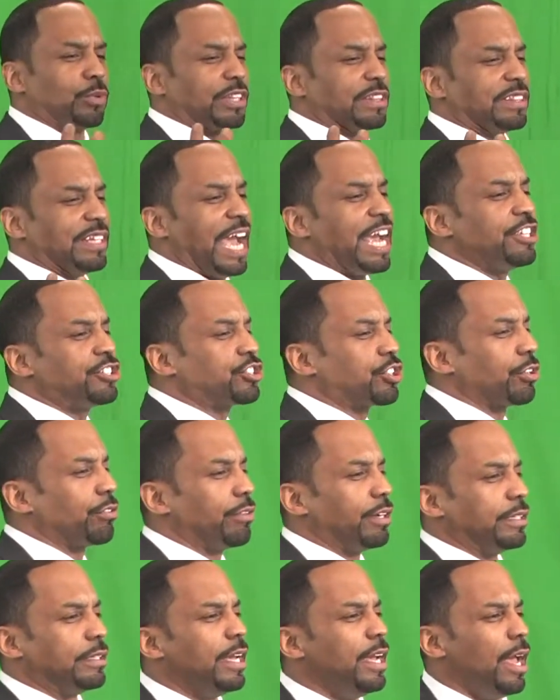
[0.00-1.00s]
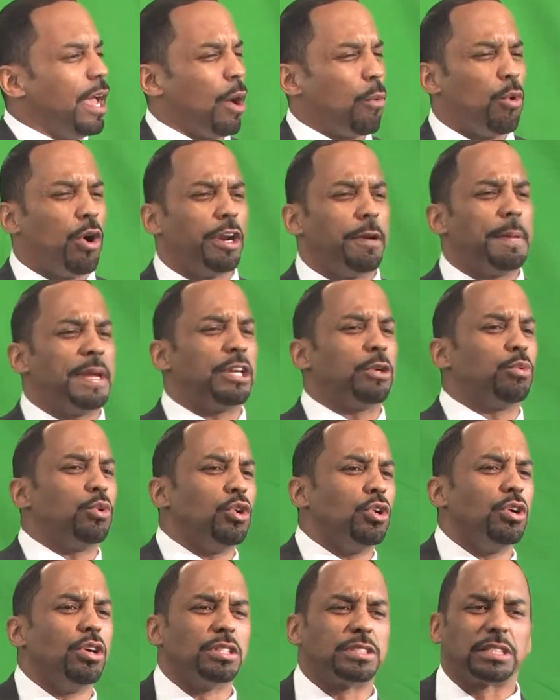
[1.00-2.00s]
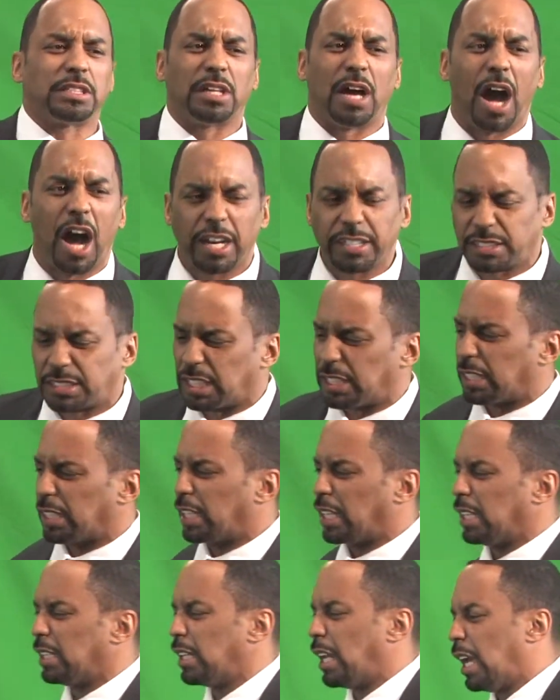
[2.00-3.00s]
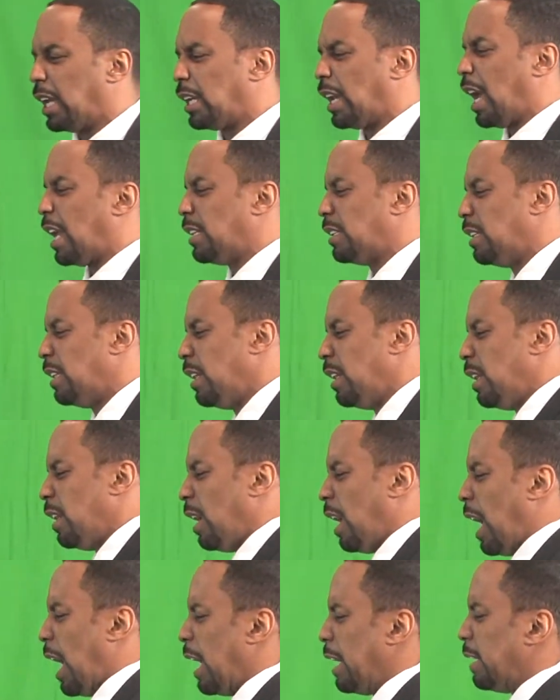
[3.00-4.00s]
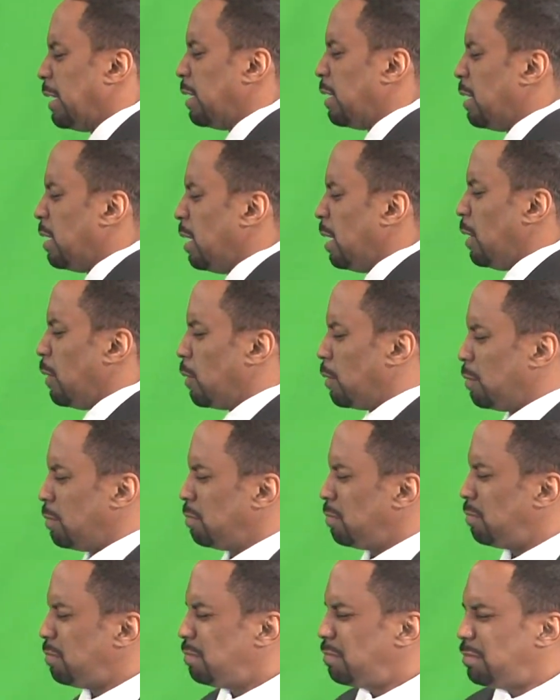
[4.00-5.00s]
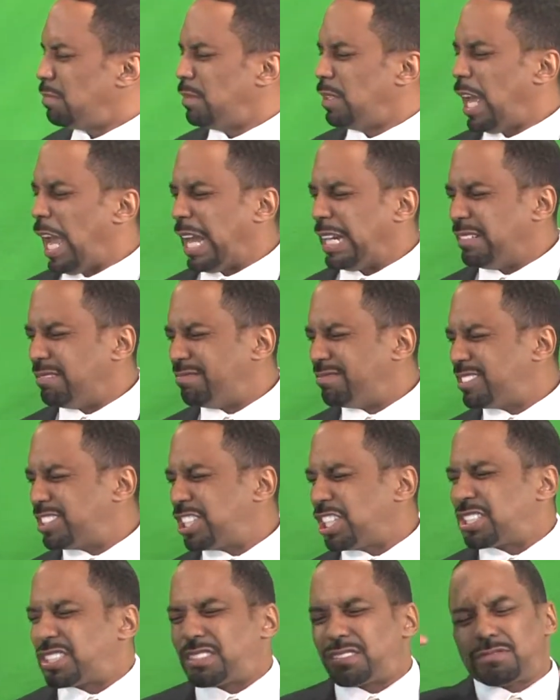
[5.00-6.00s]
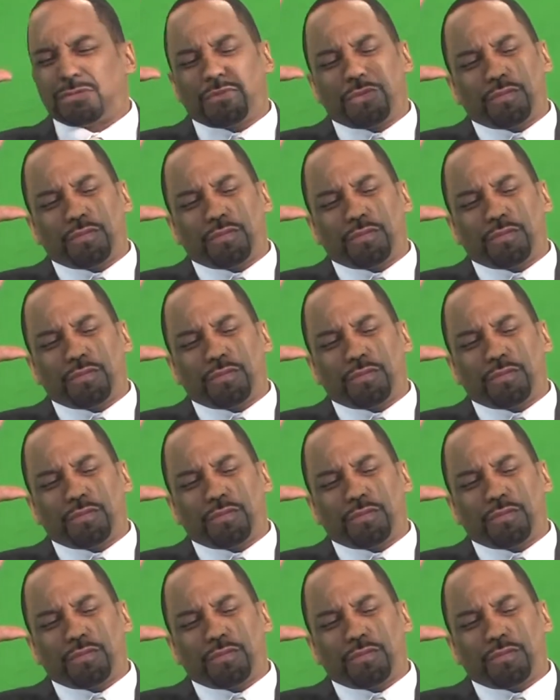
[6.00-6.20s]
with nature and, and wanted to be in the woods and hunting and, and, and, and, and just